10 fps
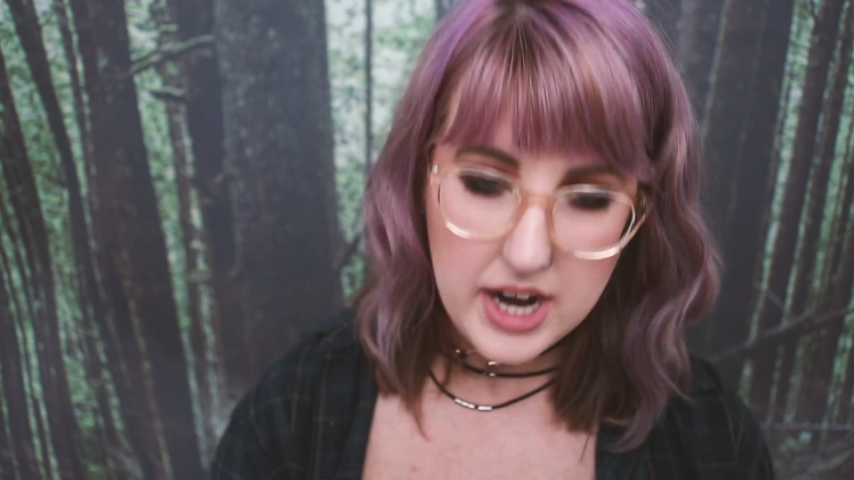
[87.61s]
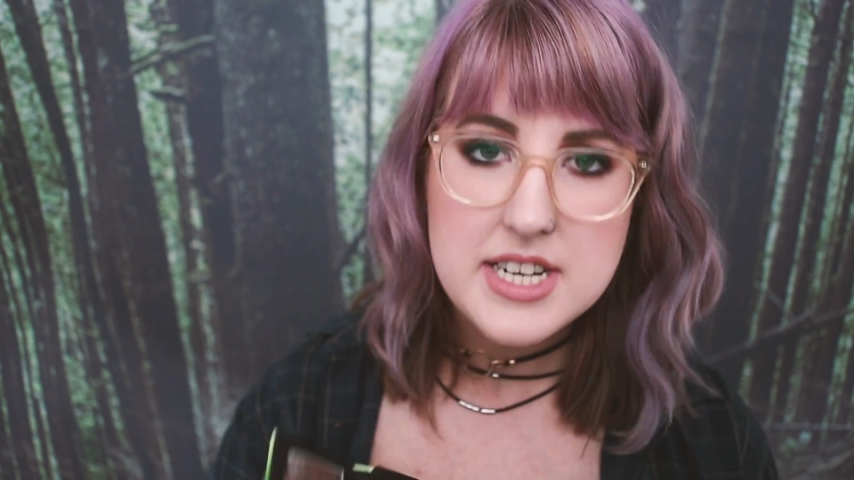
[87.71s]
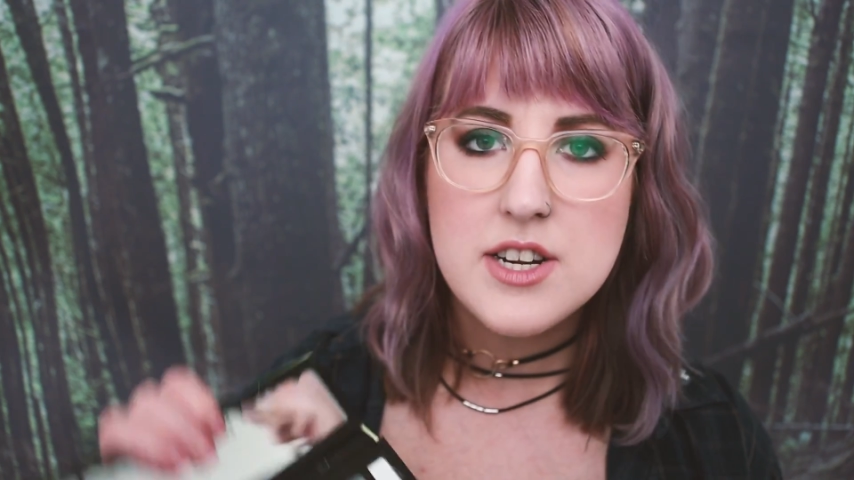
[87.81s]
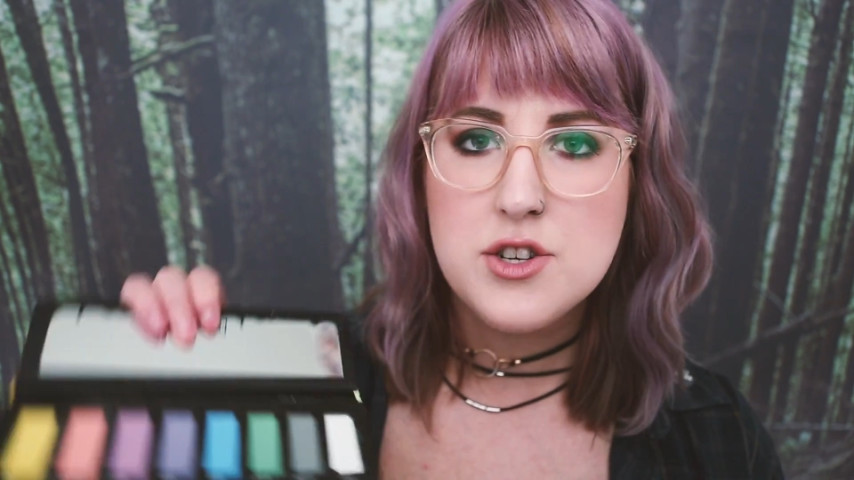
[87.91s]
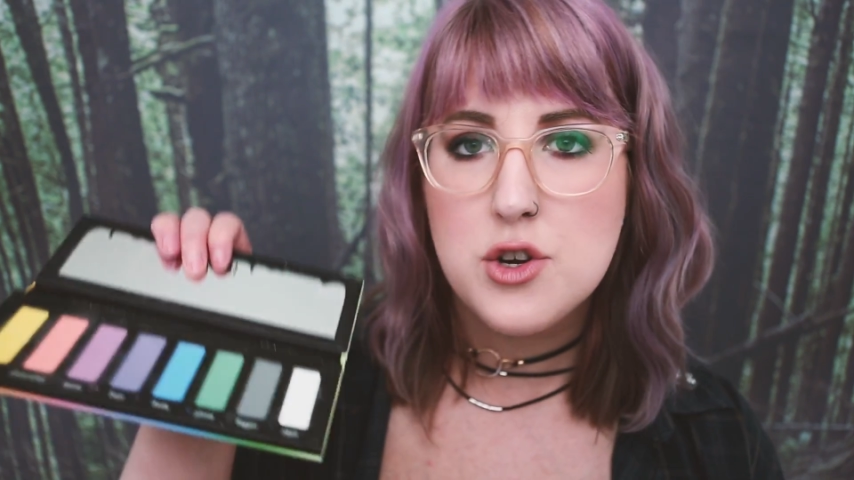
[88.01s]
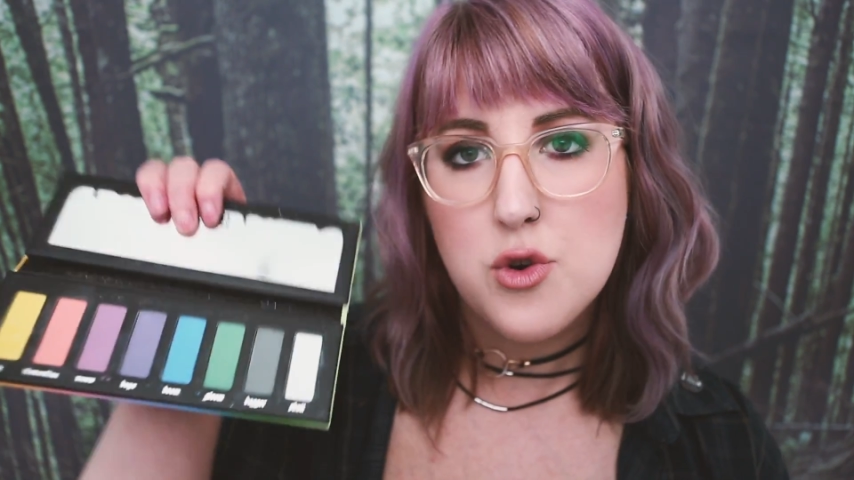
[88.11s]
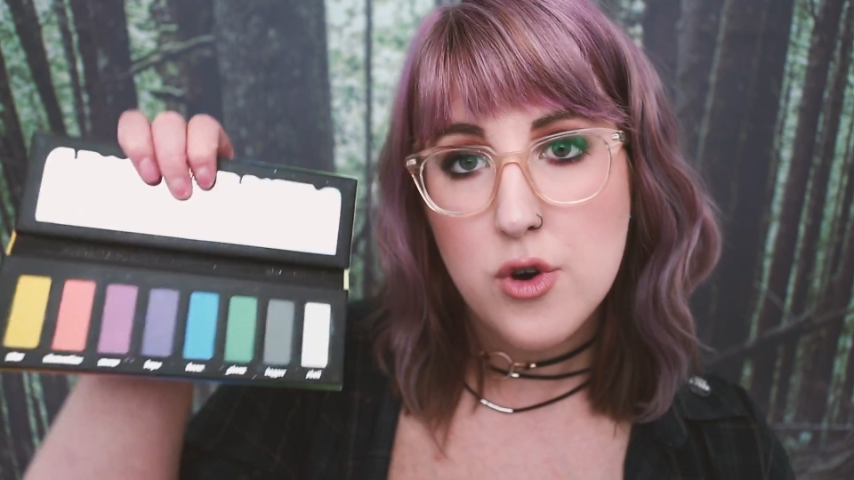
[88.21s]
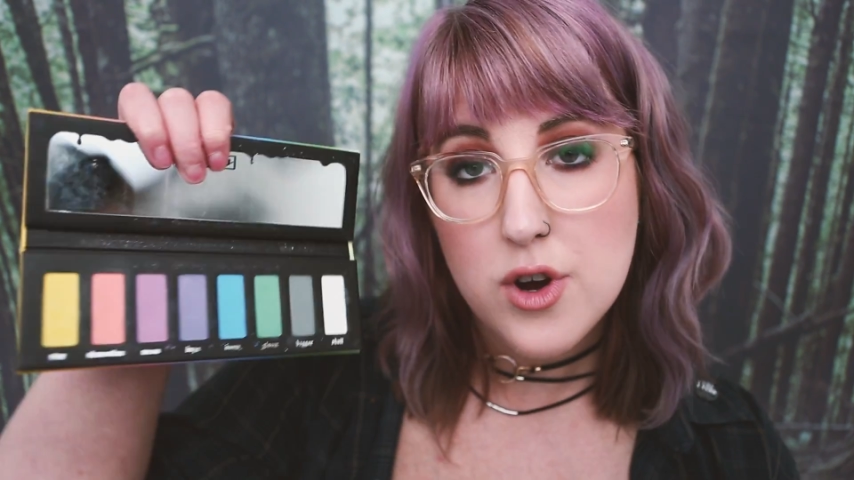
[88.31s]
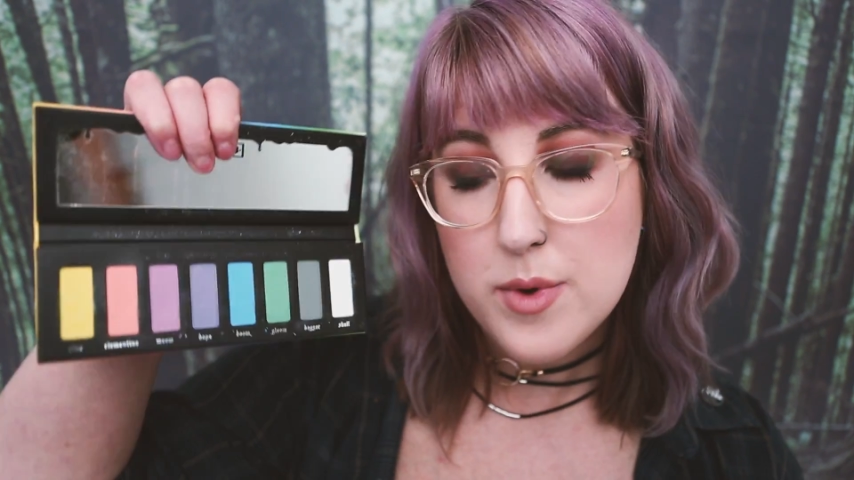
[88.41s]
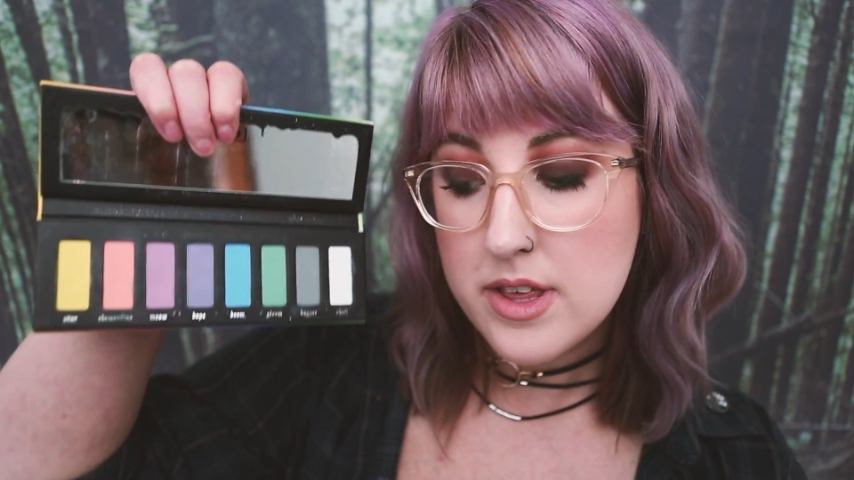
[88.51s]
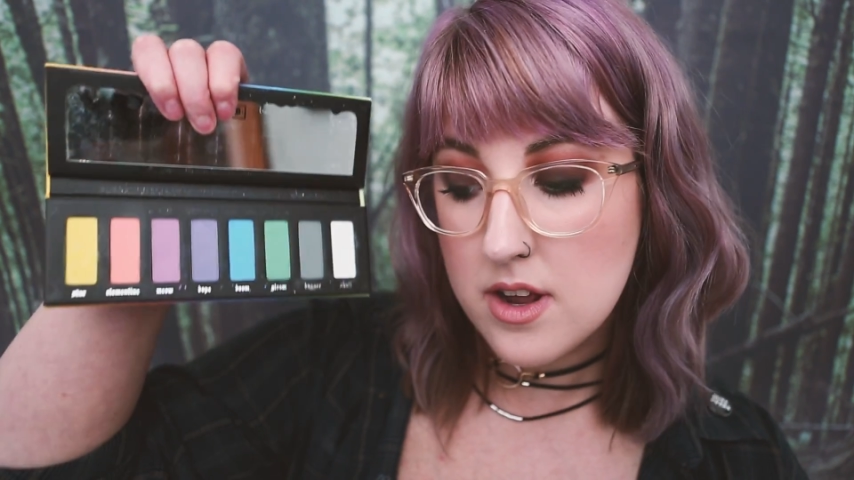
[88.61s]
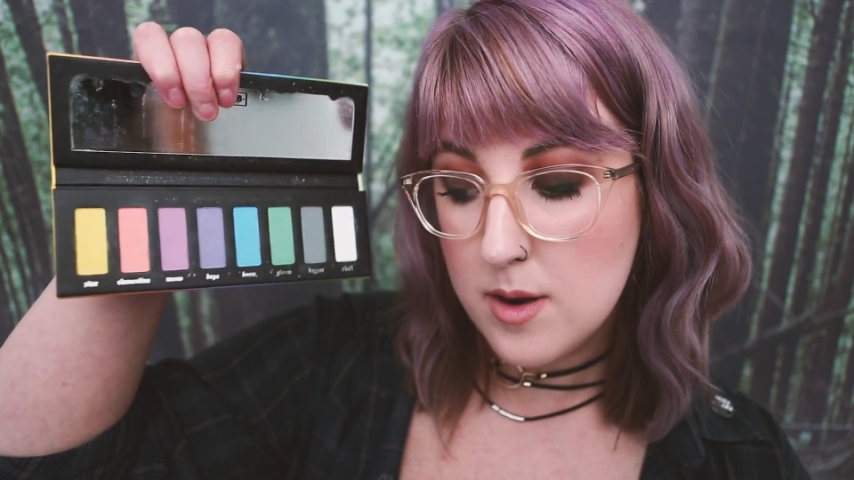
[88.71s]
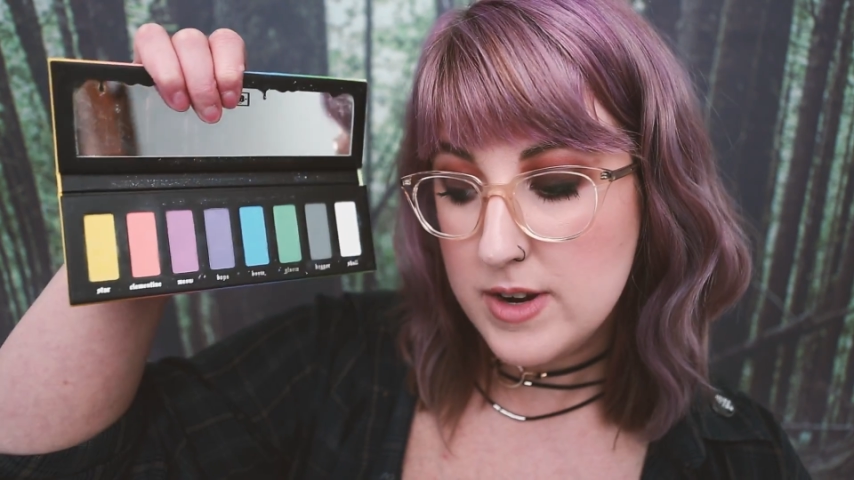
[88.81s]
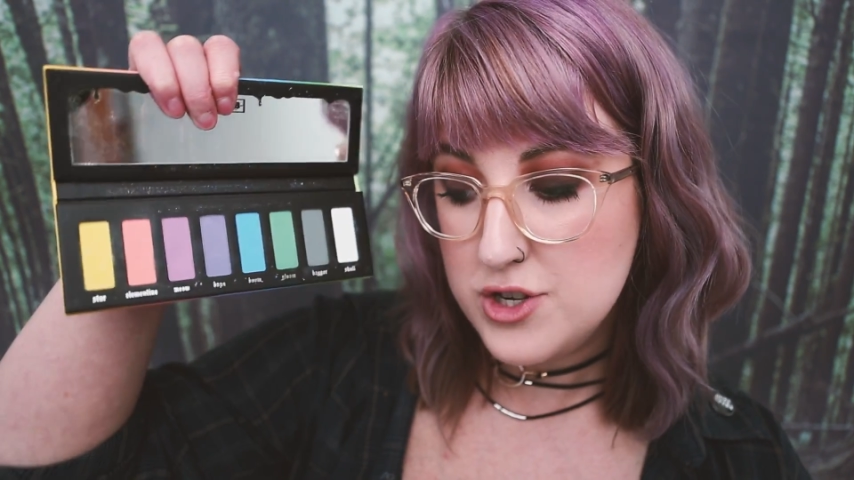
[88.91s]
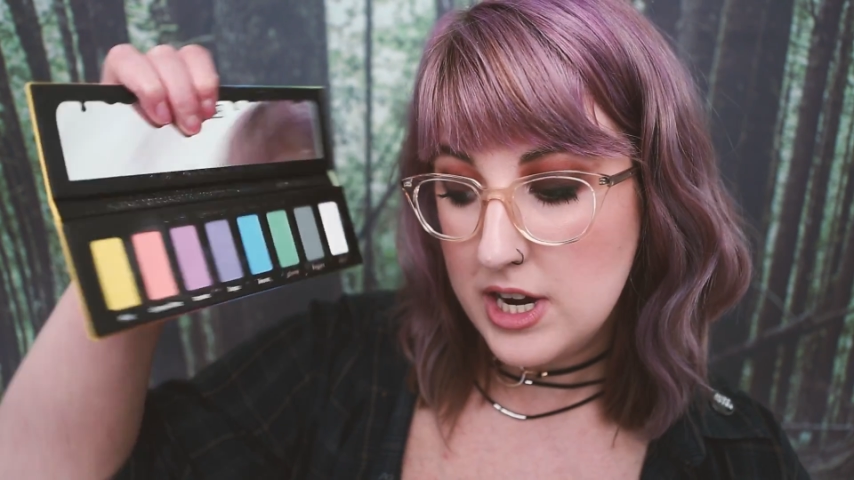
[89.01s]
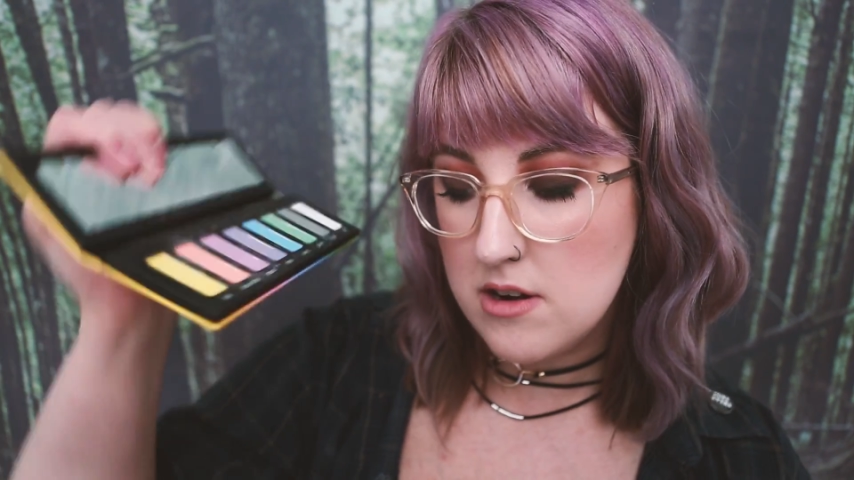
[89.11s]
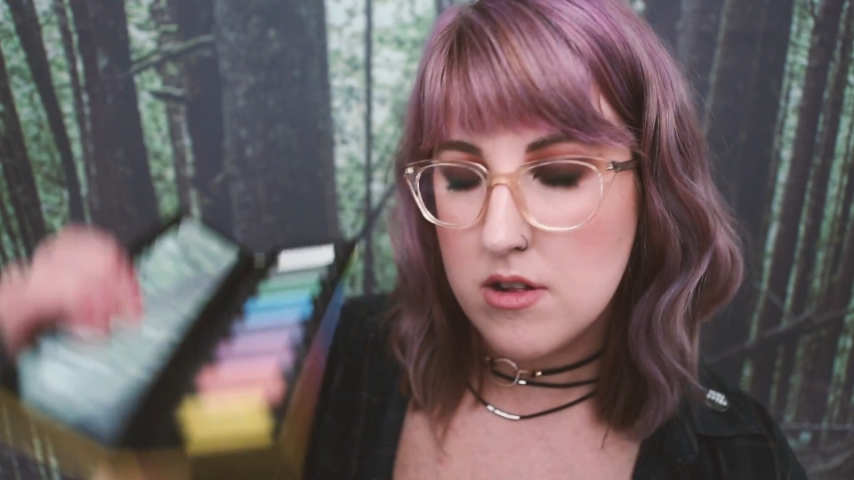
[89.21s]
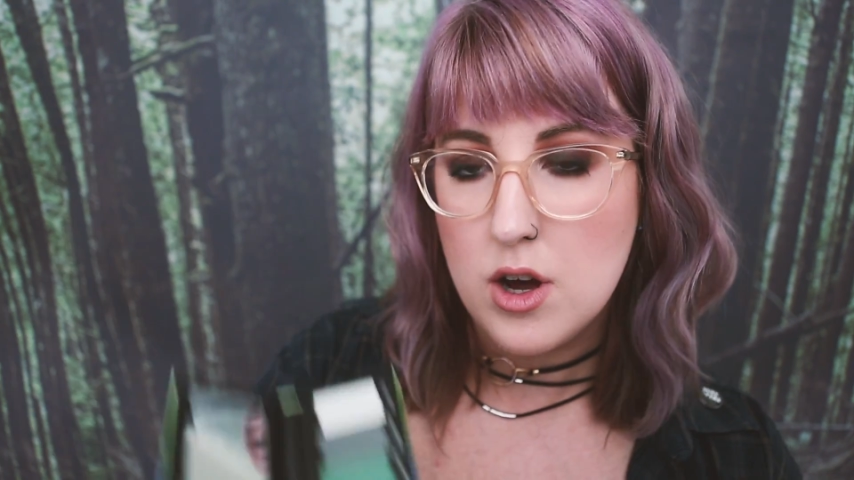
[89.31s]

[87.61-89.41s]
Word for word: I did a tutorial with it on my channel.